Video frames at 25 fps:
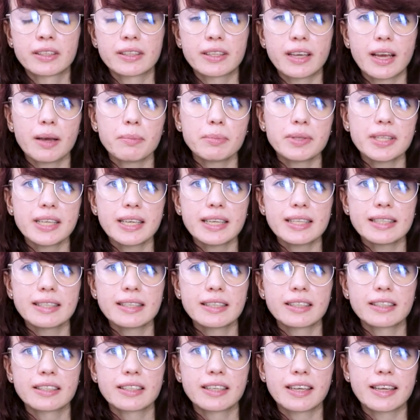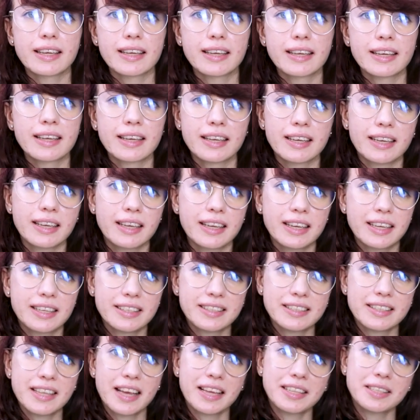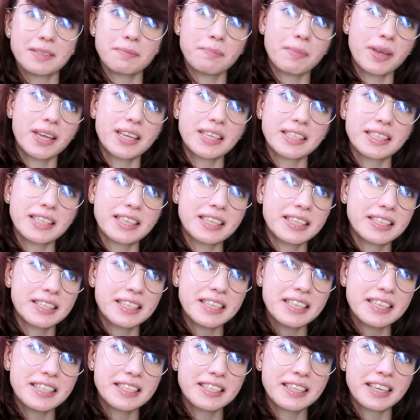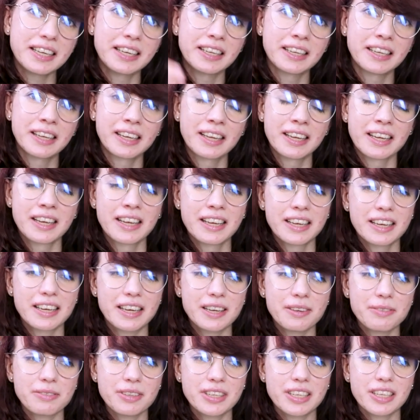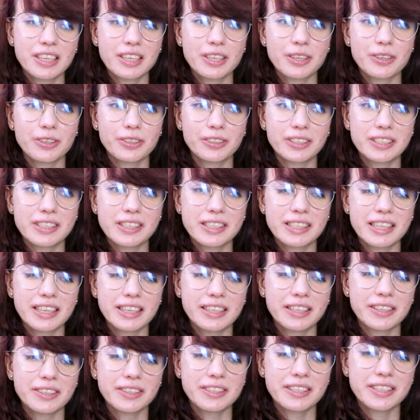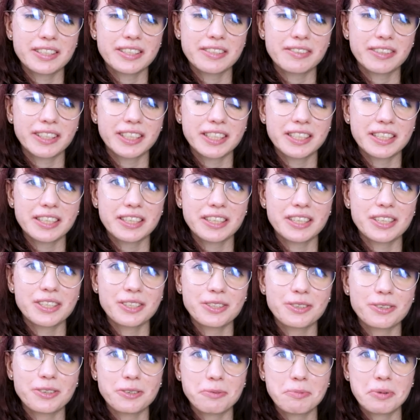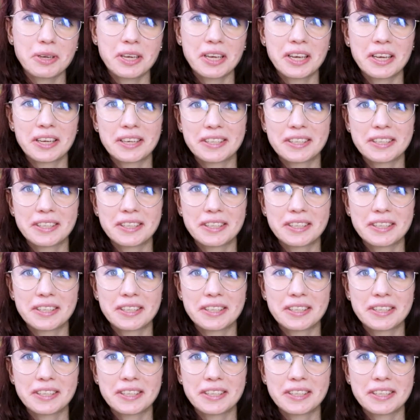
the update. And that's basically it. I think all is all is ready. It took me